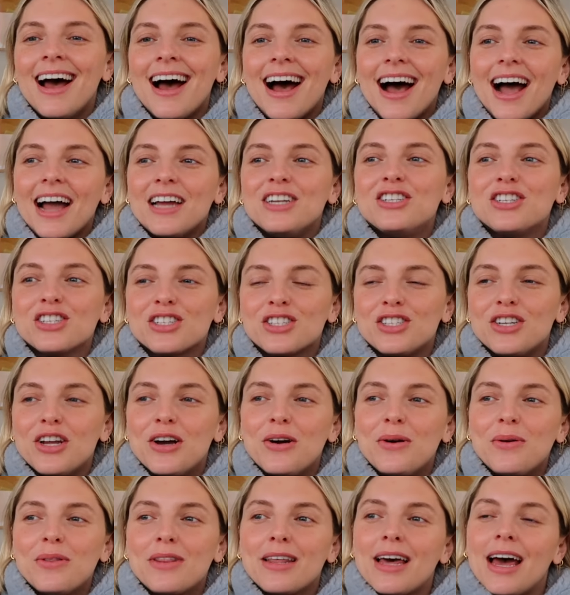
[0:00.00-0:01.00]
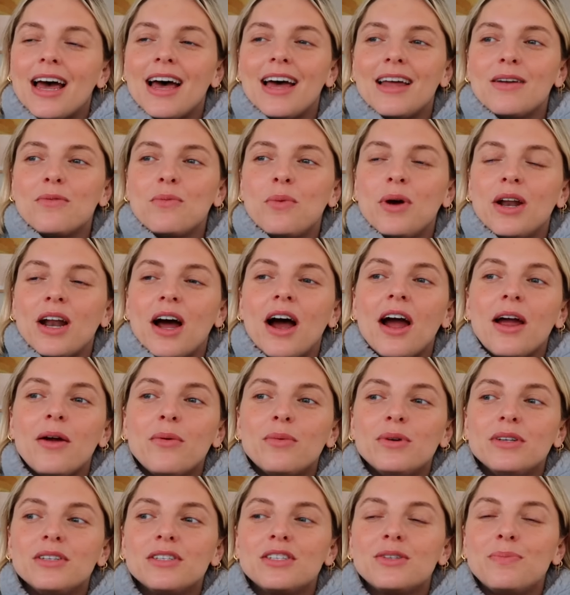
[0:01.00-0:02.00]
I just know that when I
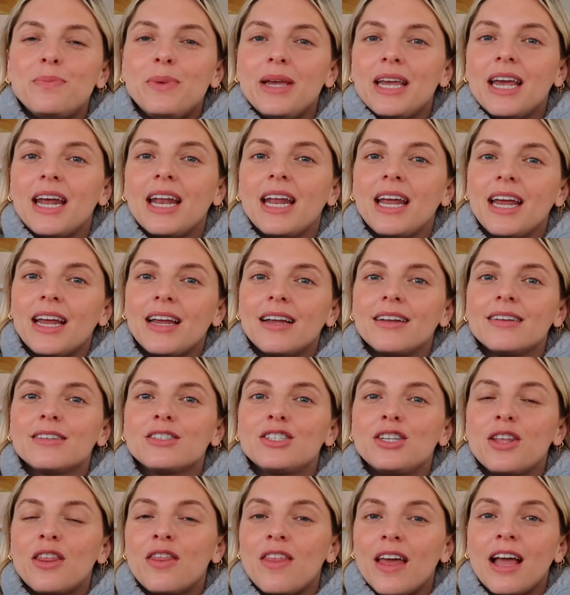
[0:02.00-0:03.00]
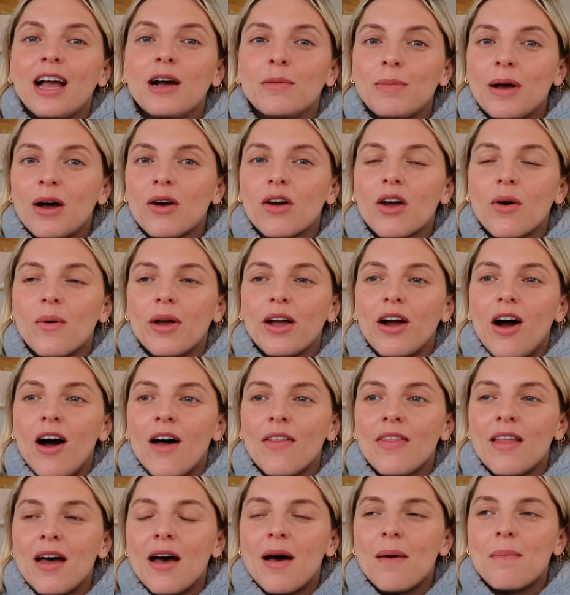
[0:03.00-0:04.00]
was beginning to think about going
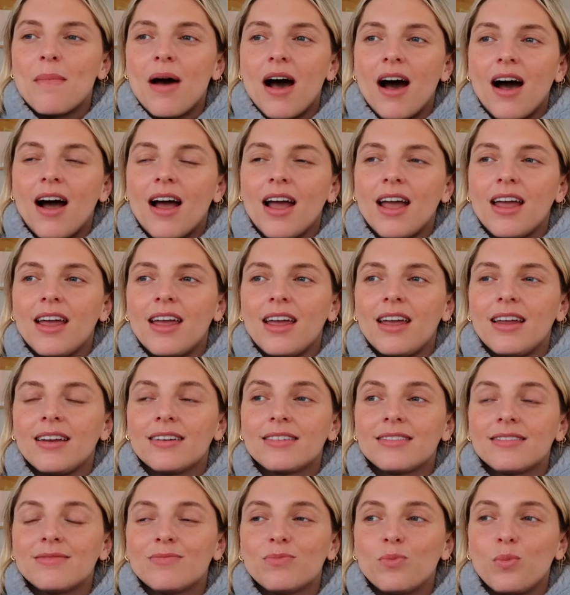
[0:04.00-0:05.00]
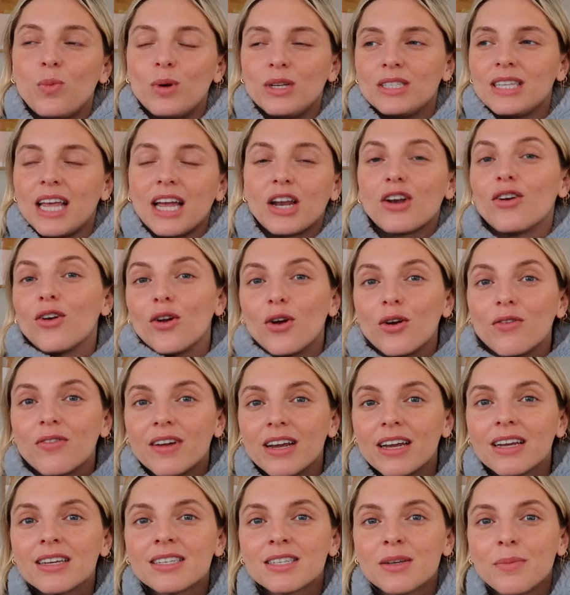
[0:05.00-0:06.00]
on them, I was, like,
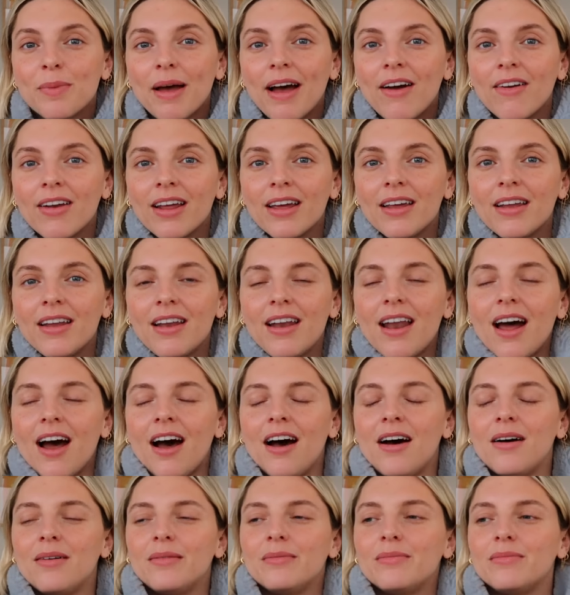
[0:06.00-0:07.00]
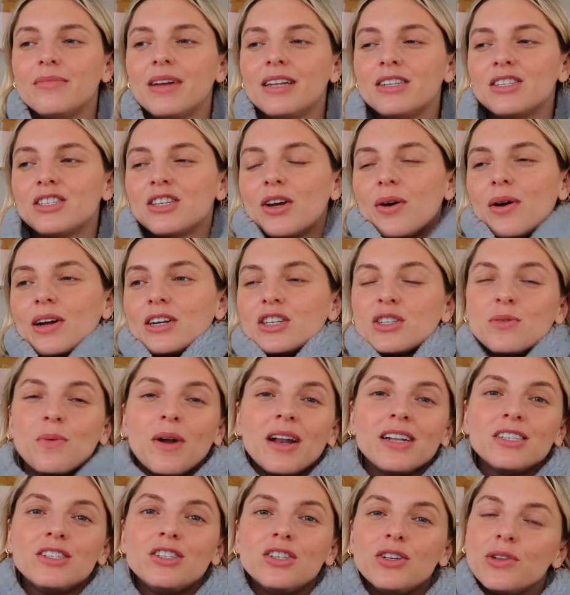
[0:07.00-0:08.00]
nervous about it. And so I just
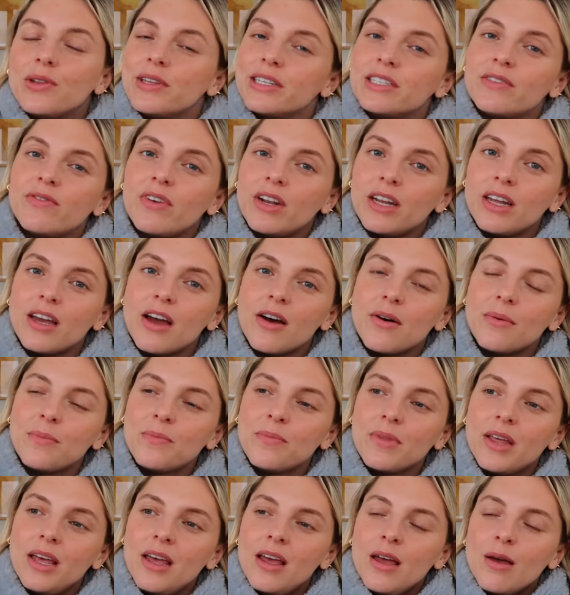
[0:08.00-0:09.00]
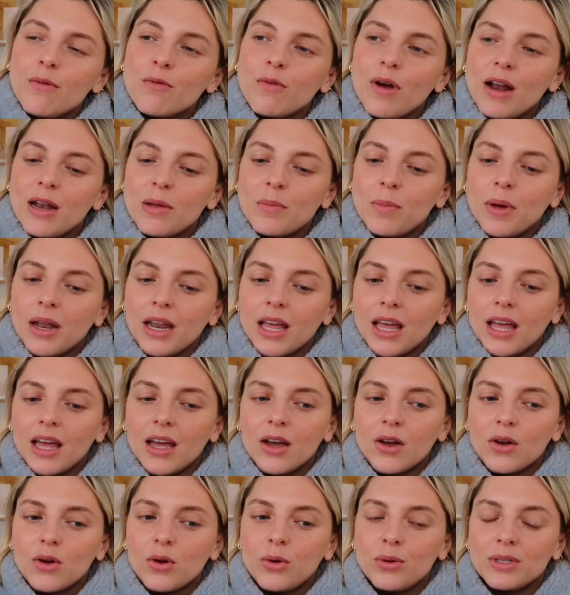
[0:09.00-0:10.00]
wanted to do this video for
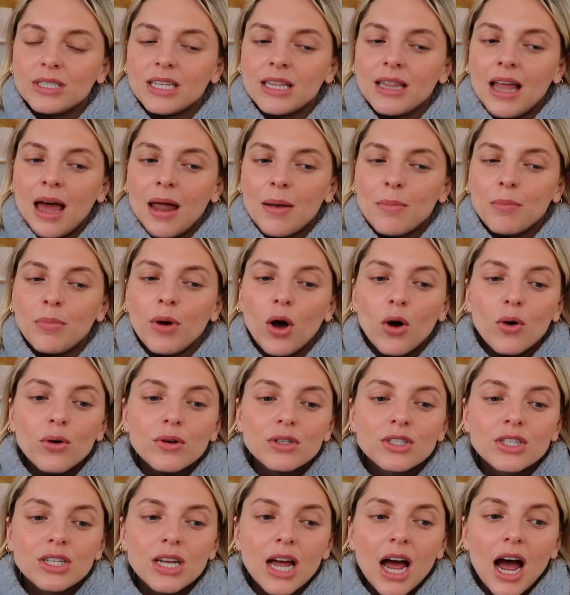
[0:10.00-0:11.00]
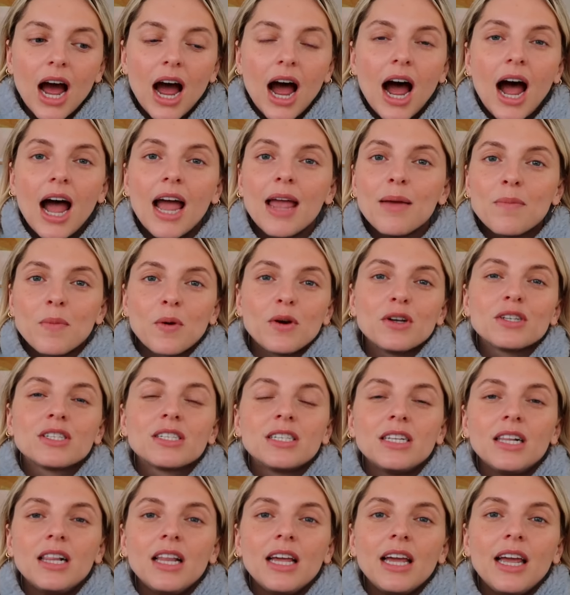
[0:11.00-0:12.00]
anybody who's in that boat. I
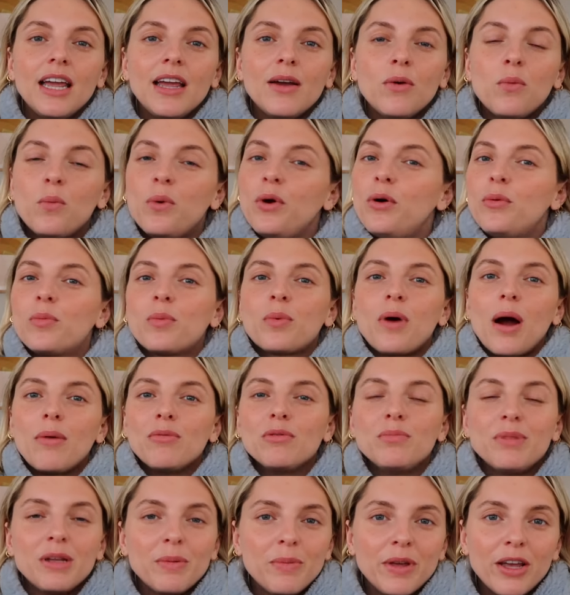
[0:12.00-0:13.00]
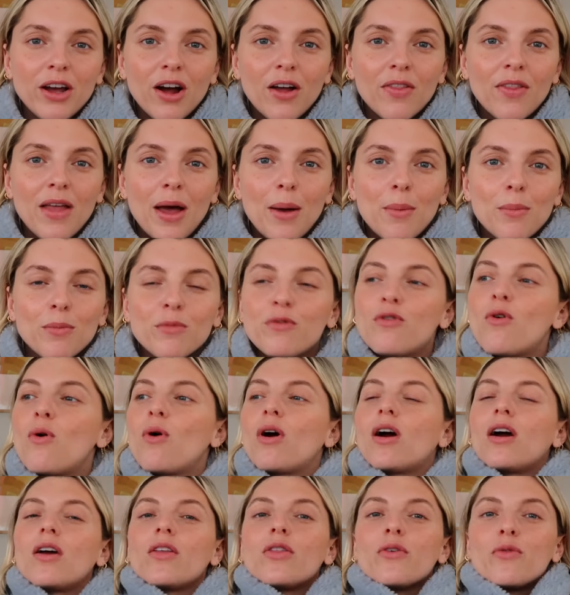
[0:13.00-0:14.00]
personally will probably be on them
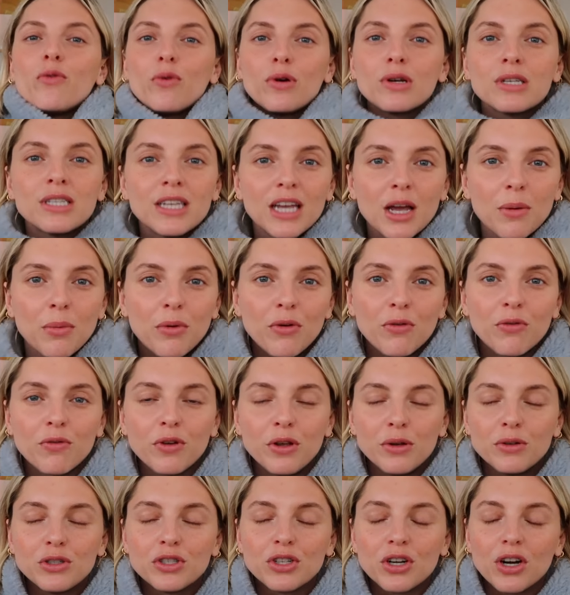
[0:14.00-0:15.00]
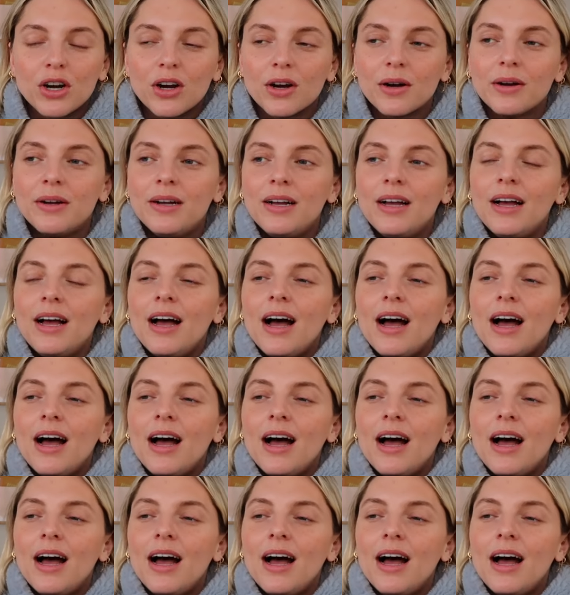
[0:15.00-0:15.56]
for the foreseeable future.